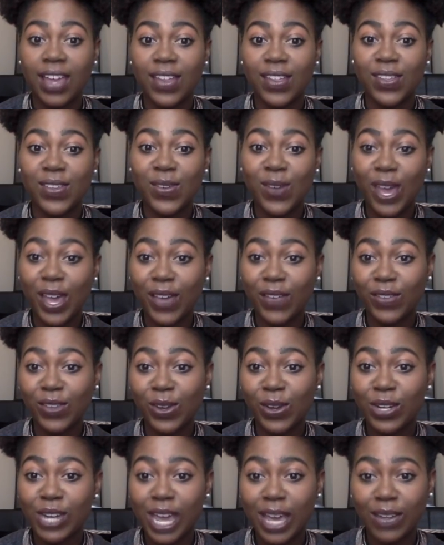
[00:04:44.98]

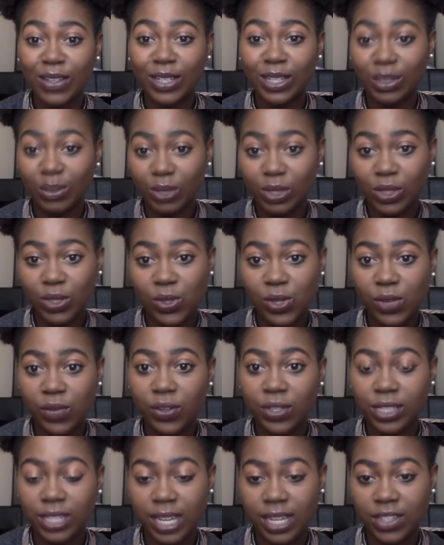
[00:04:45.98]
You're now dealing with 2
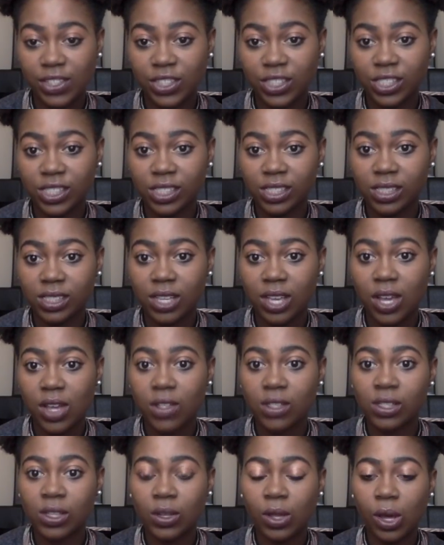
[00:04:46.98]
different textures.
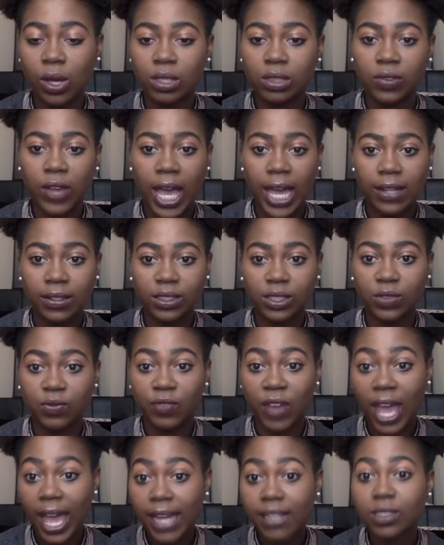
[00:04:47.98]
So those
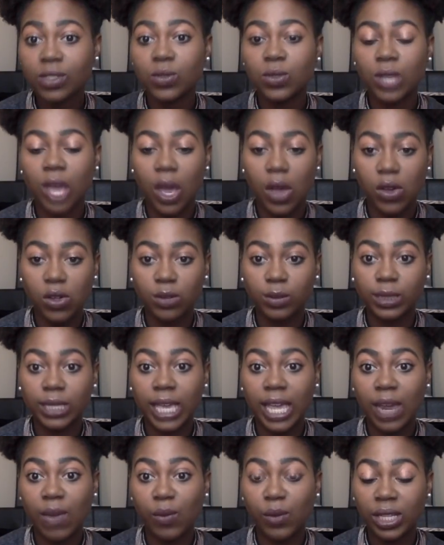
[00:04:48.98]
fine tooth combs
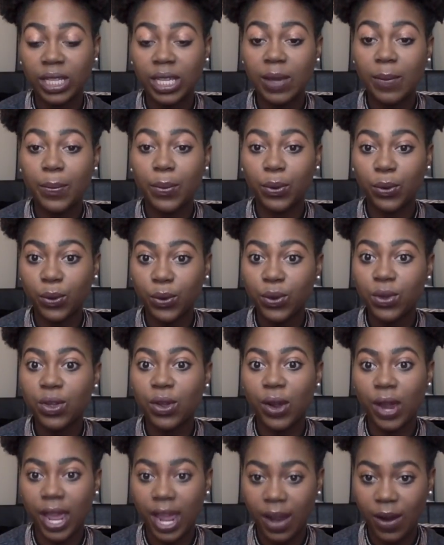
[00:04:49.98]
can't really pull
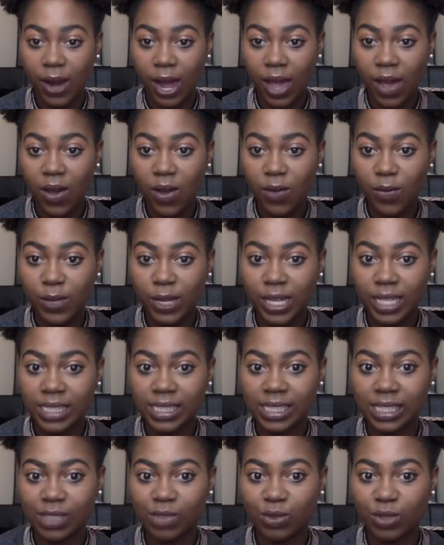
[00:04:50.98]
your hair out, because
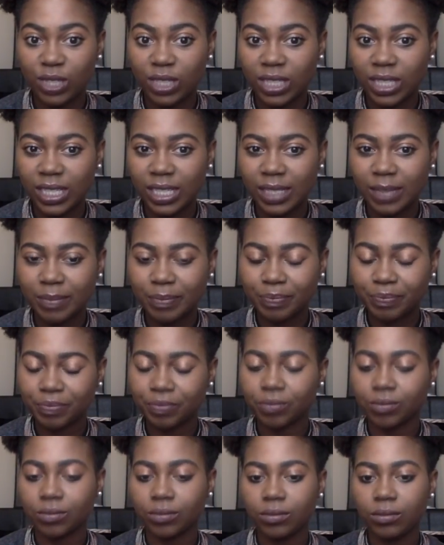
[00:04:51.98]
it's really
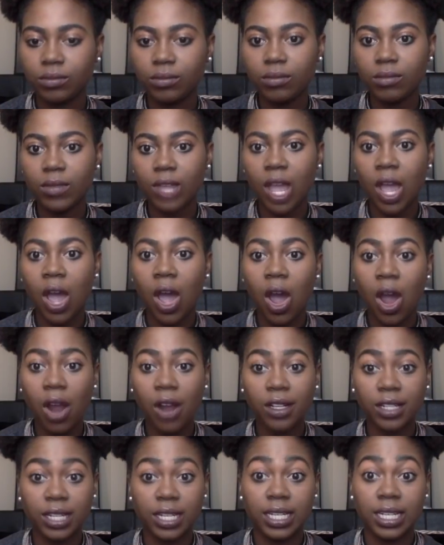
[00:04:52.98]
hard
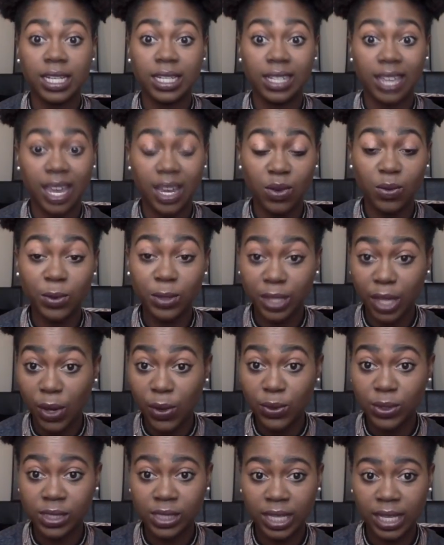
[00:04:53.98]
to detangle with
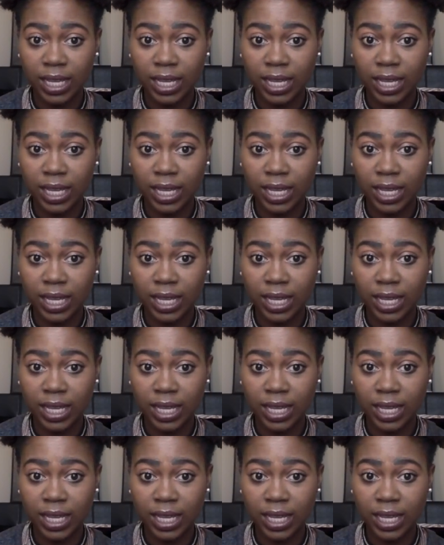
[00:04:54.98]
those